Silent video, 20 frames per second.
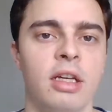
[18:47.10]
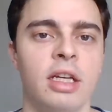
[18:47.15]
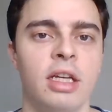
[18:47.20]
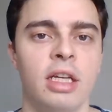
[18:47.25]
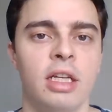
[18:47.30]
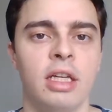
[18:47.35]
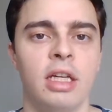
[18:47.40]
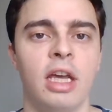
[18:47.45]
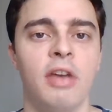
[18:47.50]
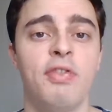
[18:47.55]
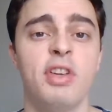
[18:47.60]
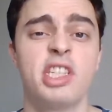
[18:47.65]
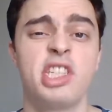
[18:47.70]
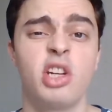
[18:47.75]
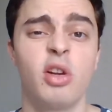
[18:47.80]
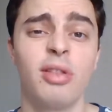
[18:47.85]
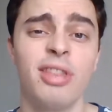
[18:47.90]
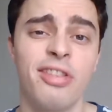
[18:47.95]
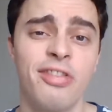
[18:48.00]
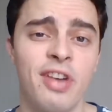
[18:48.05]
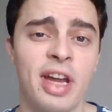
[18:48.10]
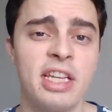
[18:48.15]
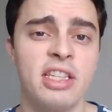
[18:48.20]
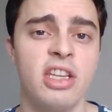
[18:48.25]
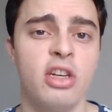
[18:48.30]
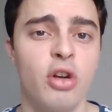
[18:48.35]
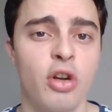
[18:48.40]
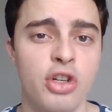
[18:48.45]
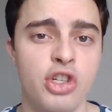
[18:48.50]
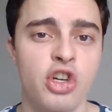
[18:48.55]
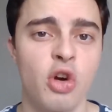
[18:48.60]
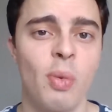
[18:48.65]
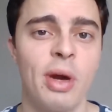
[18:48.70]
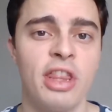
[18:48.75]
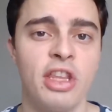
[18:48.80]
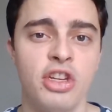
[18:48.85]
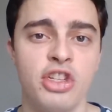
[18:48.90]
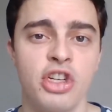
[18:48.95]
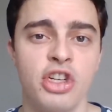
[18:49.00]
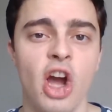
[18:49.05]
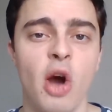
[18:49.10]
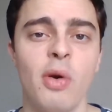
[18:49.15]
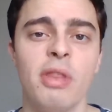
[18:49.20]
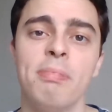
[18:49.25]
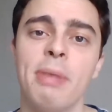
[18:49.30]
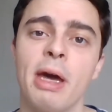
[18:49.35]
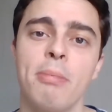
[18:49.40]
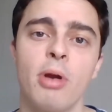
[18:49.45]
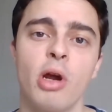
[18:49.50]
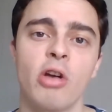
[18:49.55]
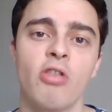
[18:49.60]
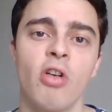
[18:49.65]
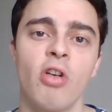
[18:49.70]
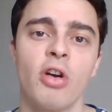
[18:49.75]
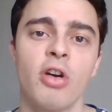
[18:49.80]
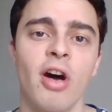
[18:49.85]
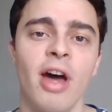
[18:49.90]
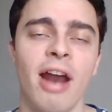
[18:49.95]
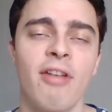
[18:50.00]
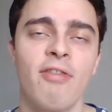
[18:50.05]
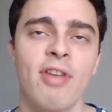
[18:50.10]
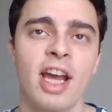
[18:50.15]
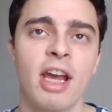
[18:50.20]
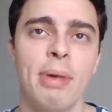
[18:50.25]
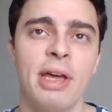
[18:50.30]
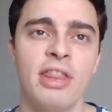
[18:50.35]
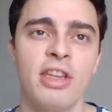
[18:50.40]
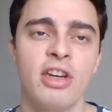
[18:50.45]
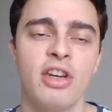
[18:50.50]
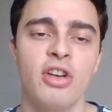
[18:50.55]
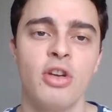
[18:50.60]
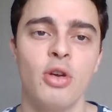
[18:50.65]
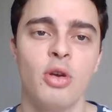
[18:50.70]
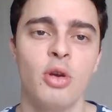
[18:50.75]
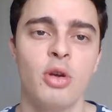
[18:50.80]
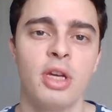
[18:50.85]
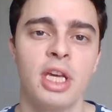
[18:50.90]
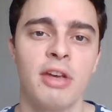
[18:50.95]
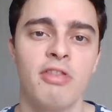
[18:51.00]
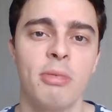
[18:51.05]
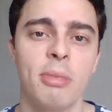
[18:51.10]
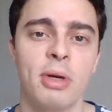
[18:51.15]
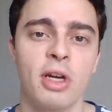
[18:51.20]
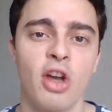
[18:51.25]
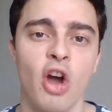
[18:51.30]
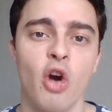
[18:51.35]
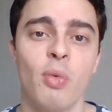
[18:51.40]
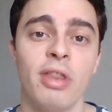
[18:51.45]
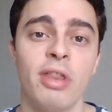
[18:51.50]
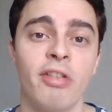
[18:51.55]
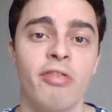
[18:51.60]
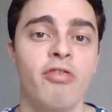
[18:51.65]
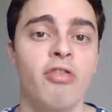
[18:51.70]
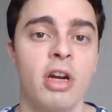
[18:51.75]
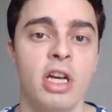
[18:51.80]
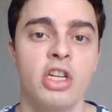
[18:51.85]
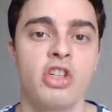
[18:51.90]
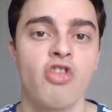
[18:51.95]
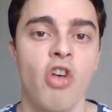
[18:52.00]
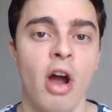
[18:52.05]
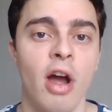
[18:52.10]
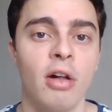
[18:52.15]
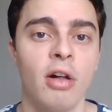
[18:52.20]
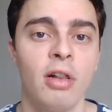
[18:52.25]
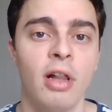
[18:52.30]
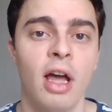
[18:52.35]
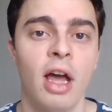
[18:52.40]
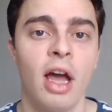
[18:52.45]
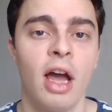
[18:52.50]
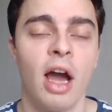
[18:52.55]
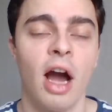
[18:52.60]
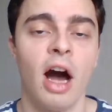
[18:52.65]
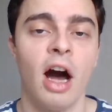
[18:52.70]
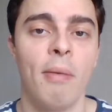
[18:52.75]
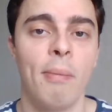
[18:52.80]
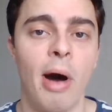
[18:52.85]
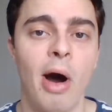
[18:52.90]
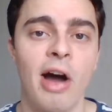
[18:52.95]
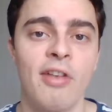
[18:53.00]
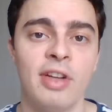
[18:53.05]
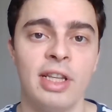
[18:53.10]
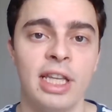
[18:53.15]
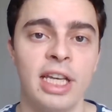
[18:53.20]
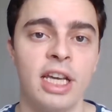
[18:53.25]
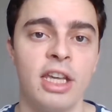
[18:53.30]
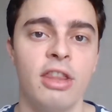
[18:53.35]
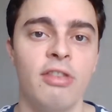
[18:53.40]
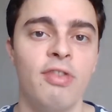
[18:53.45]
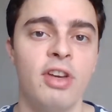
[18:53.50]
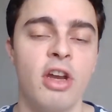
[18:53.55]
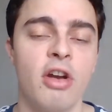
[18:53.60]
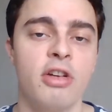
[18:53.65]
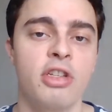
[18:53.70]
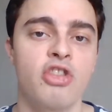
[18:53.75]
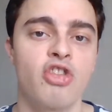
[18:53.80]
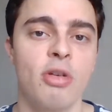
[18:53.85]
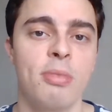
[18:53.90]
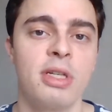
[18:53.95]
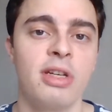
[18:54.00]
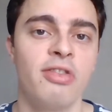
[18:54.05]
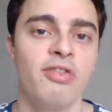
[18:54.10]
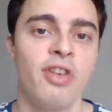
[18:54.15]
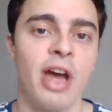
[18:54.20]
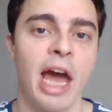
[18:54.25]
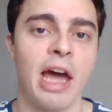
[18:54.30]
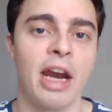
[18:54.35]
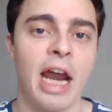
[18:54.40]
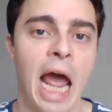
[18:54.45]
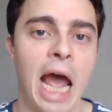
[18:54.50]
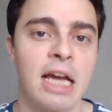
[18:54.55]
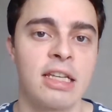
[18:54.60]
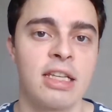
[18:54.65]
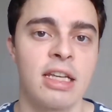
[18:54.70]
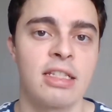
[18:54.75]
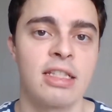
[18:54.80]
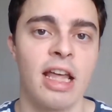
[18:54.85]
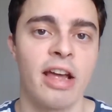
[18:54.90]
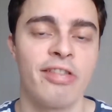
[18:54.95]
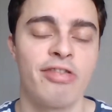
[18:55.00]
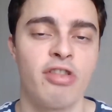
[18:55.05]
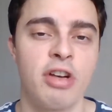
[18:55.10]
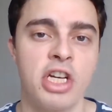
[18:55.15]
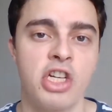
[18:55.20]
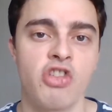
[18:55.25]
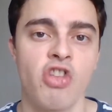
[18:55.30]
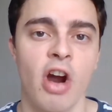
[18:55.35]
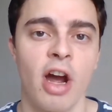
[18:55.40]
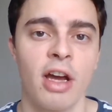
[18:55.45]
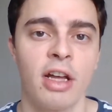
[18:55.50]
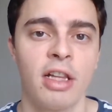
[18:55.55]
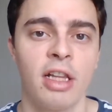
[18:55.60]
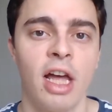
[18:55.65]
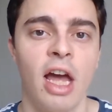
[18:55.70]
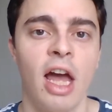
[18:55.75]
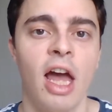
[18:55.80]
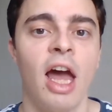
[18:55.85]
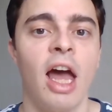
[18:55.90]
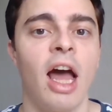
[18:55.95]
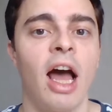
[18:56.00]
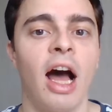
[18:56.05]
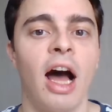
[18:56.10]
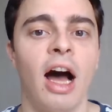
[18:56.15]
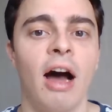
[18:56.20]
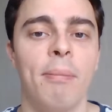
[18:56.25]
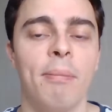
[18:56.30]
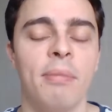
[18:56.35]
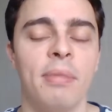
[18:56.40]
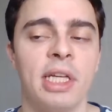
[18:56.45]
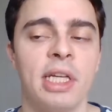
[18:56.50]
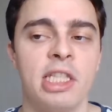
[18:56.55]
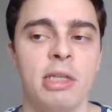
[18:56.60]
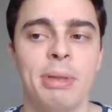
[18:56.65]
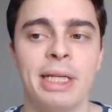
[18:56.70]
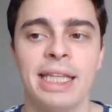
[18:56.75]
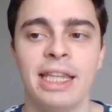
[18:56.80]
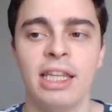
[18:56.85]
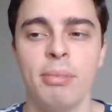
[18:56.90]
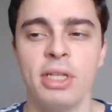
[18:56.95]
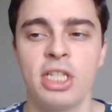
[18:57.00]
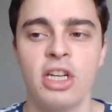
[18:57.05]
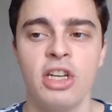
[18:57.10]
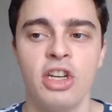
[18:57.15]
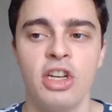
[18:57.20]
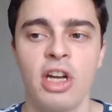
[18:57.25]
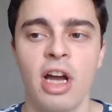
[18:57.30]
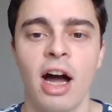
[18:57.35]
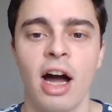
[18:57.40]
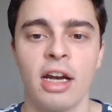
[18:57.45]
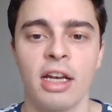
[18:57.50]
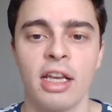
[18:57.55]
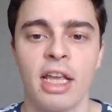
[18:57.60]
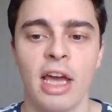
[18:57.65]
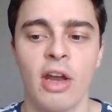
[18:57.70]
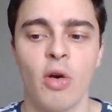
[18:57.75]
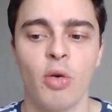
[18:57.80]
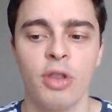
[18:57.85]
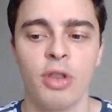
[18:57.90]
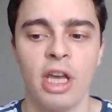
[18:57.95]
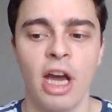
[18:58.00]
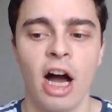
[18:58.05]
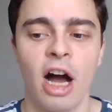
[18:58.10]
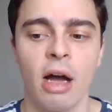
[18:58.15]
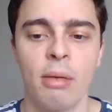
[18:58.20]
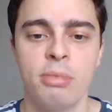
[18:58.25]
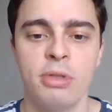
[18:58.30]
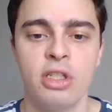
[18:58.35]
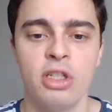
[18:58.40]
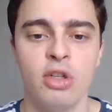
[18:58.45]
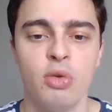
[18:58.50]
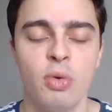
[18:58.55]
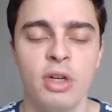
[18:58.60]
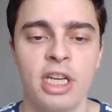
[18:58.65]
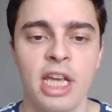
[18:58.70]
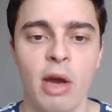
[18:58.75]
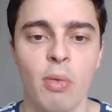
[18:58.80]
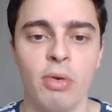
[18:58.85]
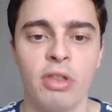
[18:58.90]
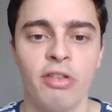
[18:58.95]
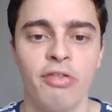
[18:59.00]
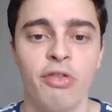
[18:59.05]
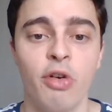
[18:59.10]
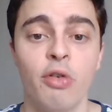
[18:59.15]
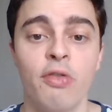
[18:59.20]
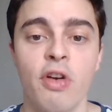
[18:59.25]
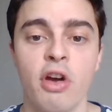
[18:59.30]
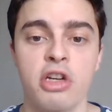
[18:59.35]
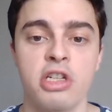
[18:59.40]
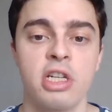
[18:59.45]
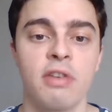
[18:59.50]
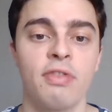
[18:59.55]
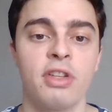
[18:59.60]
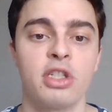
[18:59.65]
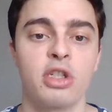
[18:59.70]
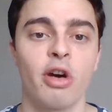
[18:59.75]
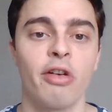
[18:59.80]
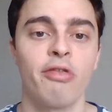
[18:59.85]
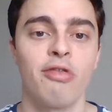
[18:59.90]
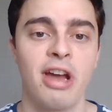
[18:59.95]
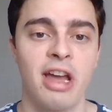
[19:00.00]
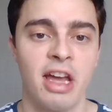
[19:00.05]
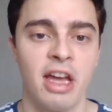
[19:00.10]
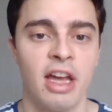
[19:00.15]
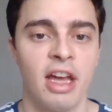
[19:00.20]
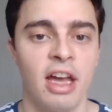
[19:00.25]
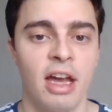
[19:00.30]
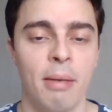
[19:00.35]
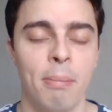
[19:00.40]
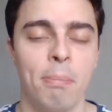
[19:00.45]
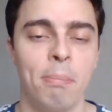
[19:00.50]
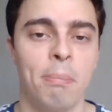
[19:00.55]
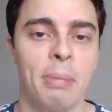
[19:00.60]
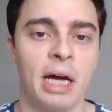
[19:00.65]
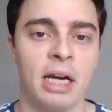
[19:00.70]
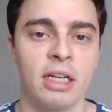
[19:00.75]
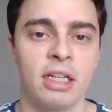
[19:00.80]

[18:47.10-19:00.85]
If you're still on the fence and not sure whether you should go with BetBurger or not, I recommend that you give them a go with a free trial. I'll have a link in the video description for how to access that free trial. It's a bit limited. You can't get all the arbs you would get with the full version of the software, but it's